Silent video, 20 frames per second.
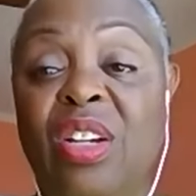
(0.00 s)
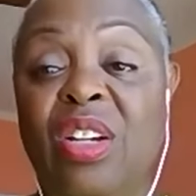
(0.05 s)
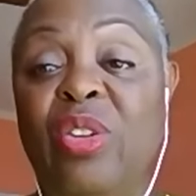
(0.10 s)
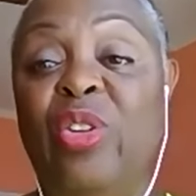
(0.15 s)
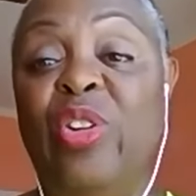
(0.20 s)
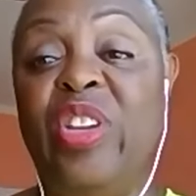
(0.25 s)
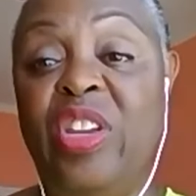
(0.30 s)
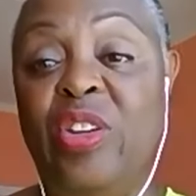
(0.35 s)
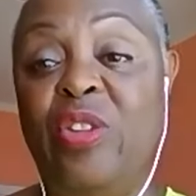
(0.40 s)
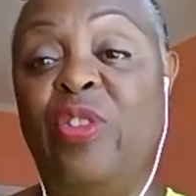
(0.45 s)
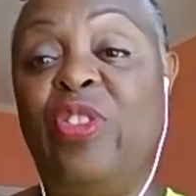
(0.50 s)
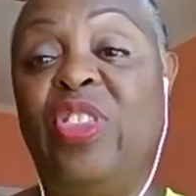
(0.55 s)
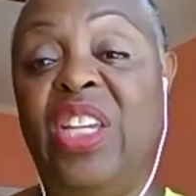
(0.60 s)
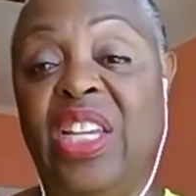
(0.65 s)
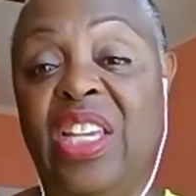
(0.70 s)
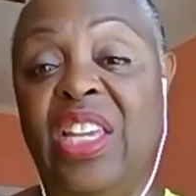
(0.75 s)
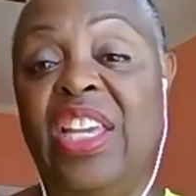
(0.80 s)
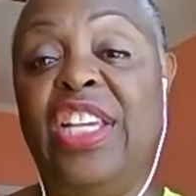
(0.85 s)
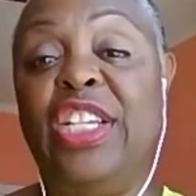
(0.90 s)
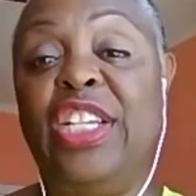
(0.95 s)
or hear the
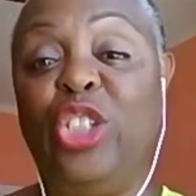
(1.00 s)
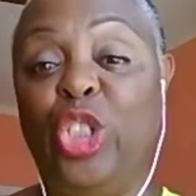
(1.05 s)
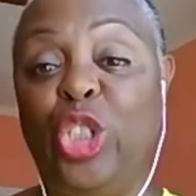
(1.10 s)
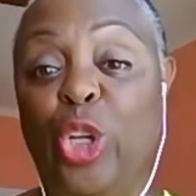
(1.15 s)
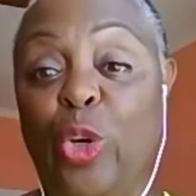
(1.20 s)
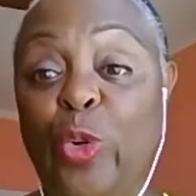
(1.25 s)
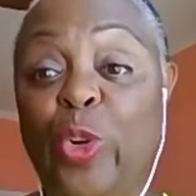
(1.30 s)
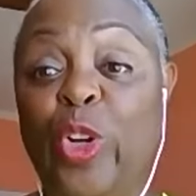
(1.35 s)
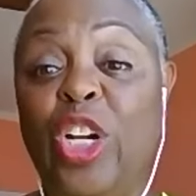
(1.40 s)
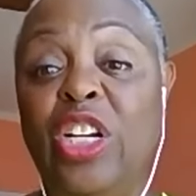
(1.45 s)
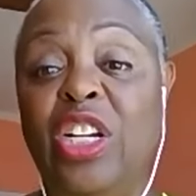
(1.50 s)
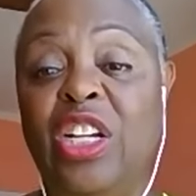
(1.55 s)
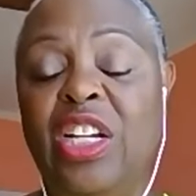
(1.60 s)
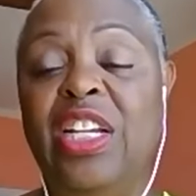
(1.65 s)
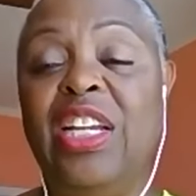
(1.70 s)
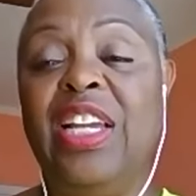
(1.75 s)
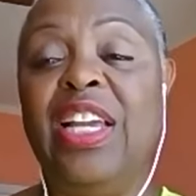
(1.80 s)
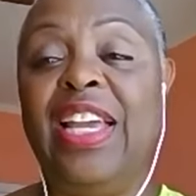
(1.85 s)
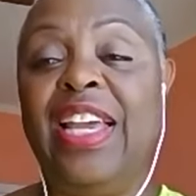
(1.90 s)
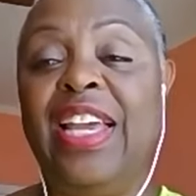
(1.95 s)
gay joke,
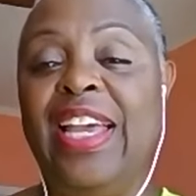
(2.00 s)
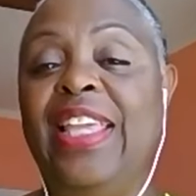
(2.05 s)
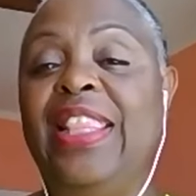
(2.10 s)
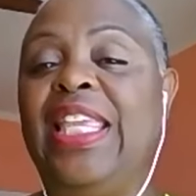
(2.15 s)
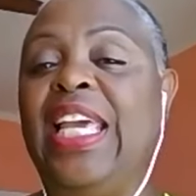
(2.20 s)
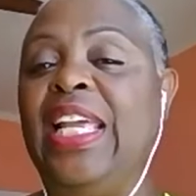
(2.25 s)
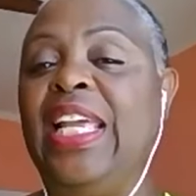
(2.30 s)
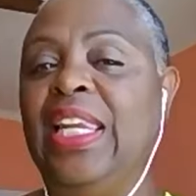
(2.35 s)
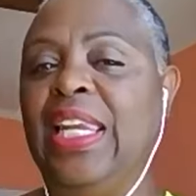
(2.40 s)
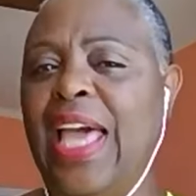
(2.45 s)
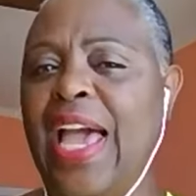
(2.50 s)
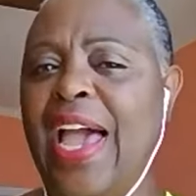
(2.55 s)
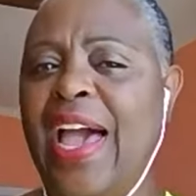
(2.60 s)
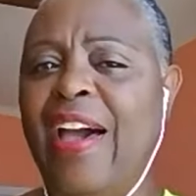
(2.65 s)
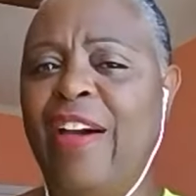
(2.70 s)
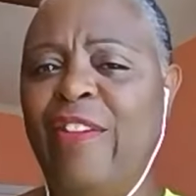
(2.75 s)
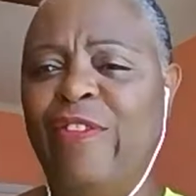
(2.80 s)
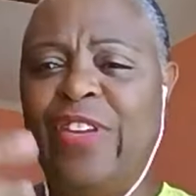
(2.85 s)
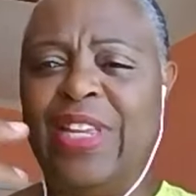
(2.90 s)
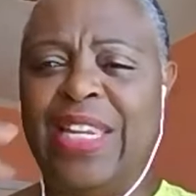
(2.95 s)
and they
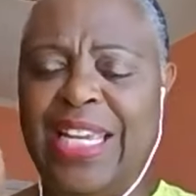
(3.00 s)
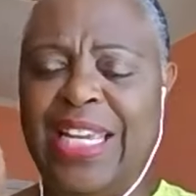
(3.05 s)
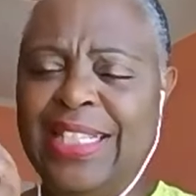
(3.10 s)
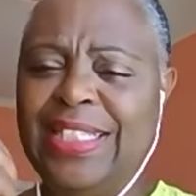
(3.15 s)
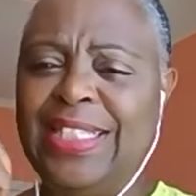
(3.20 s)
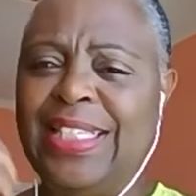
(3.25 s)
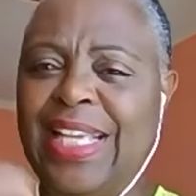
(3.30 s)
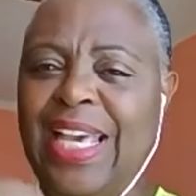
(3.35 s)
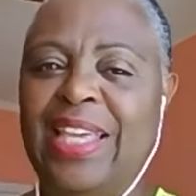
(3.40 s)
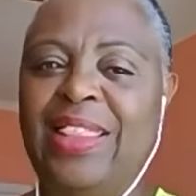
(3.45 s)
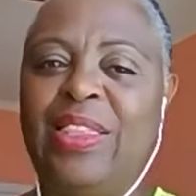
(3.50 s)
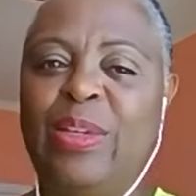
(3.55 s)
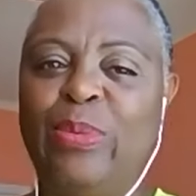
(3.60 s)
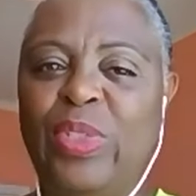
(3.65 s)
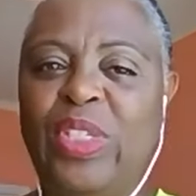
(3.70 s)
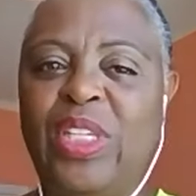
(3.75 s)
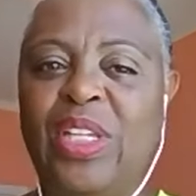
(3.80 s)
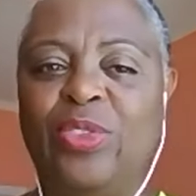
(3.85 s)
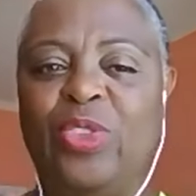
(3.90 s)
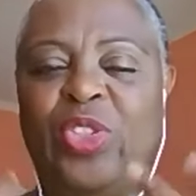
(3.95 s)
laugh, and inside
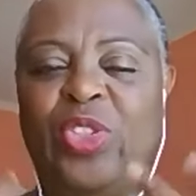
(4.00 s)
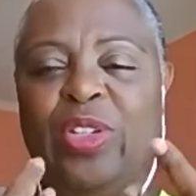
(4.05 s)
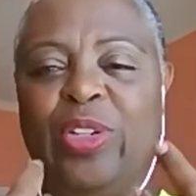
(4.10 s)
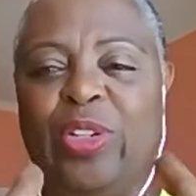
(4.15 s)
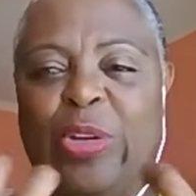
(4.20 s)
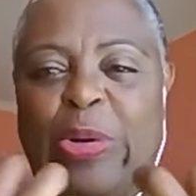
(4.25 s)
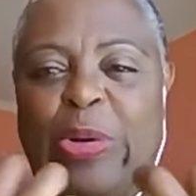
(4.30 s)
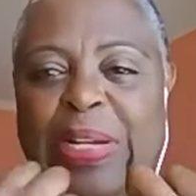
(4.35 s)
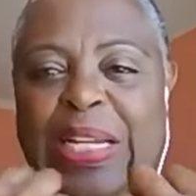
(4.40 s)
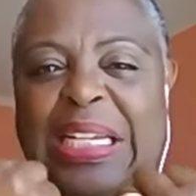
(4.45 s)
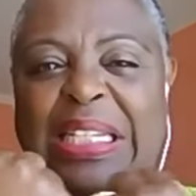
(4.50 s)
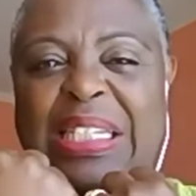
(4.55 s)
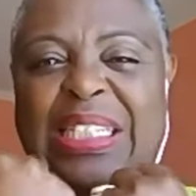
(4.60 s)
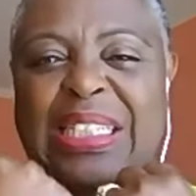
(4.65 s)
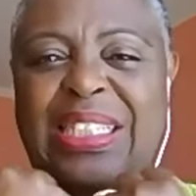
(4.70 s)
themselves they're going,